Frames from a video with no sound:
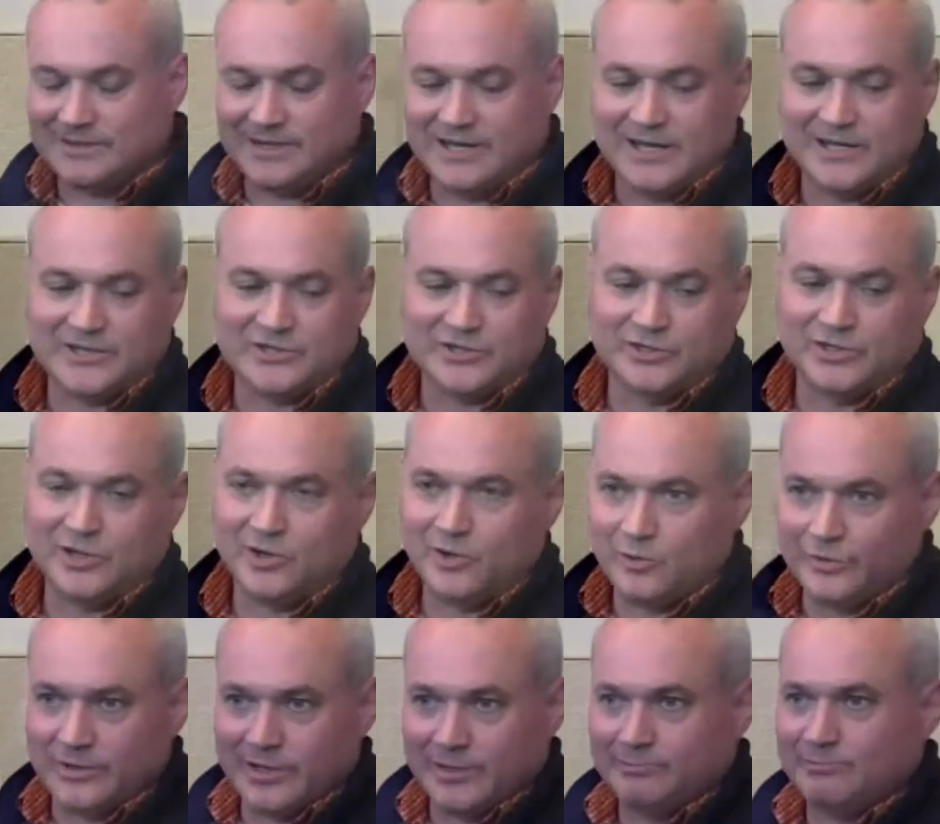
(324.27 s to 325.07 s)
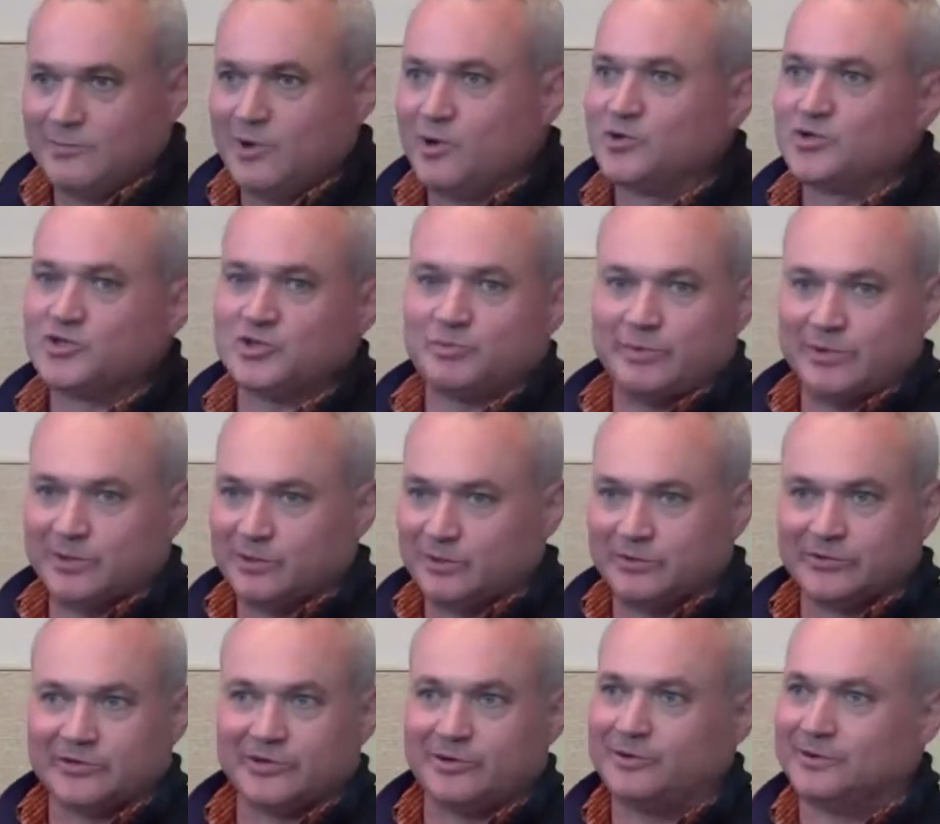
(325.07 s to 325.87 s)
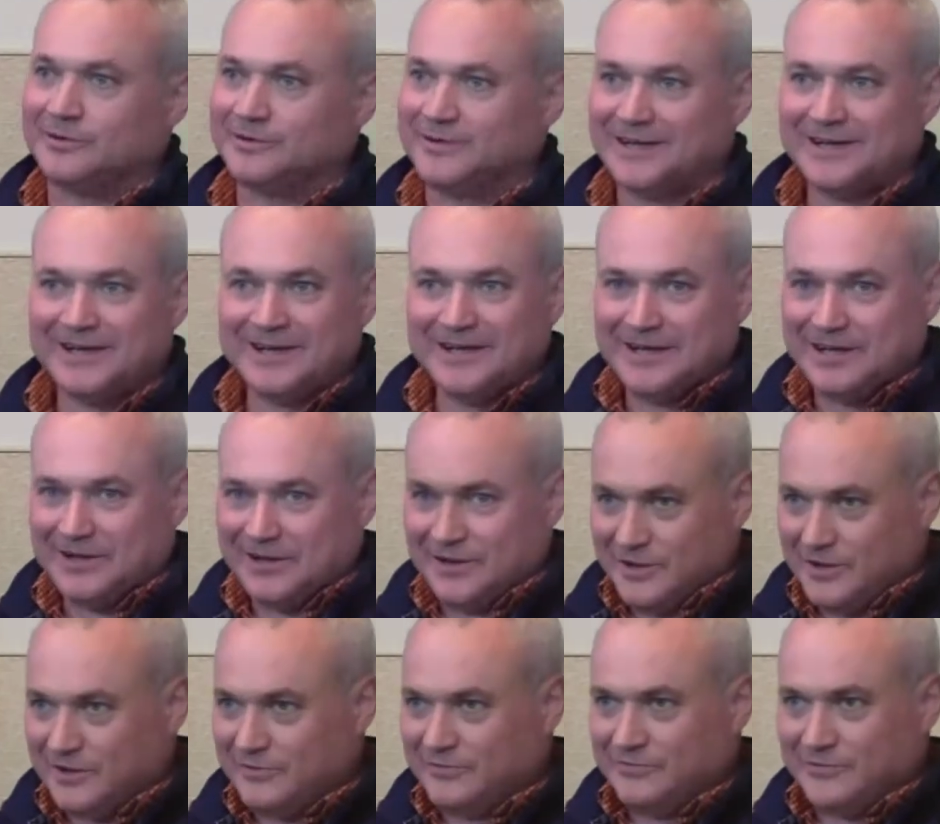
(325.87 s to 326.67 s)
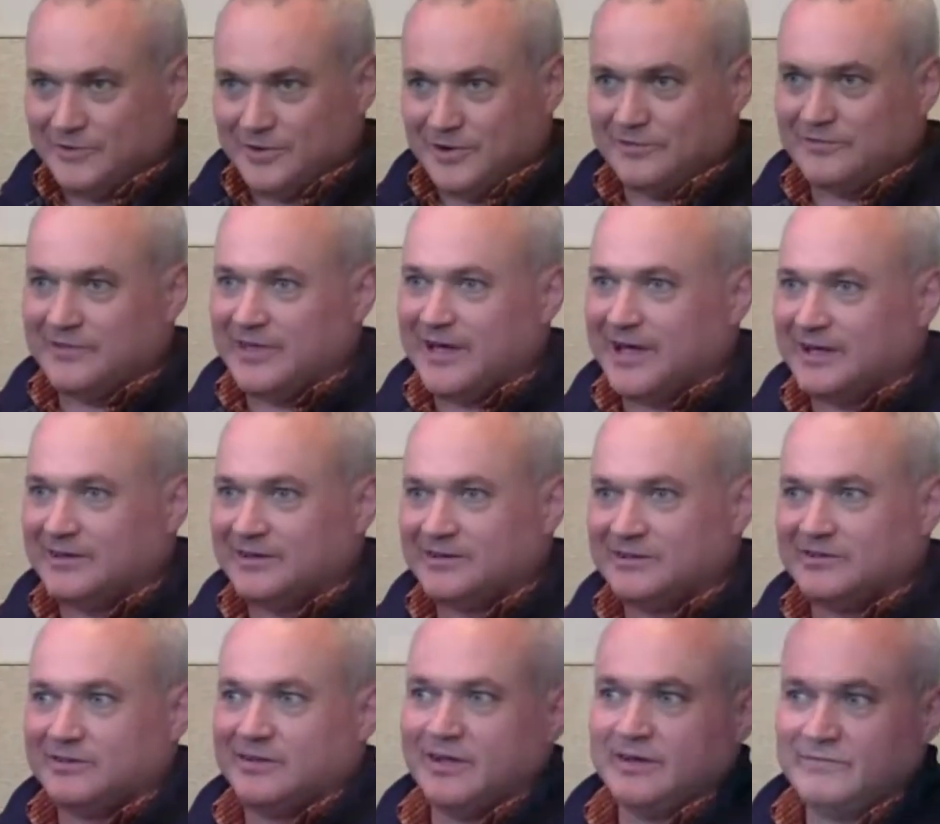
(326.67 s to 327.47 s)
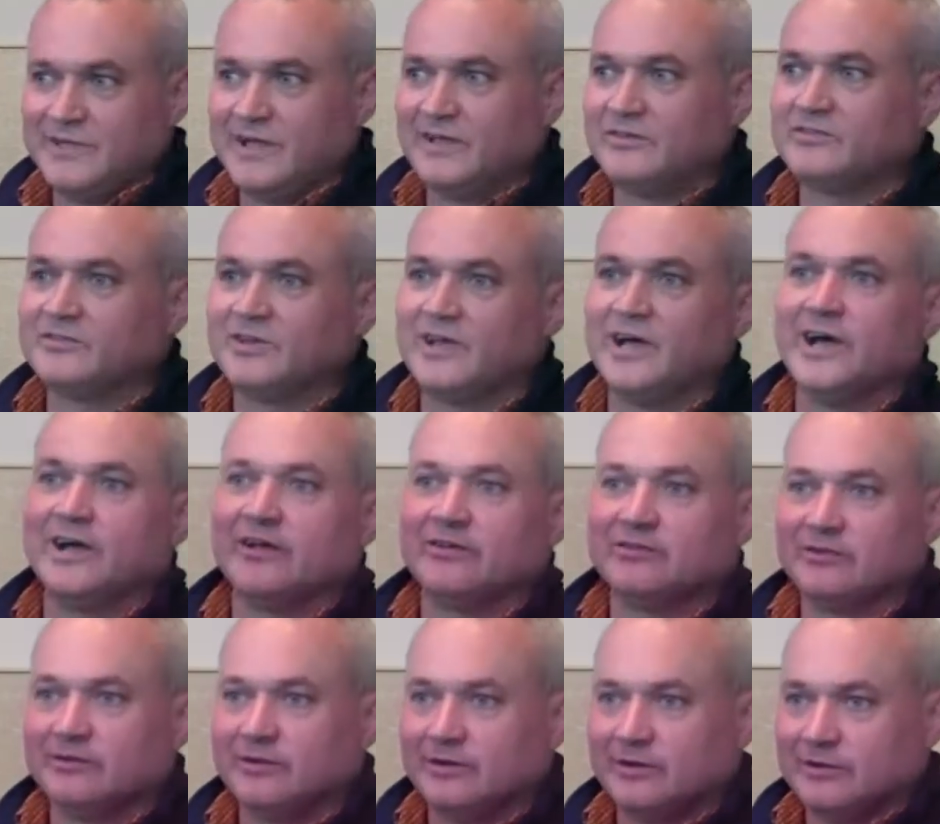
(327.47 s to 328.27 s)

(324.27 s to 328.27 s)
as you know, that most spills aren't of that size.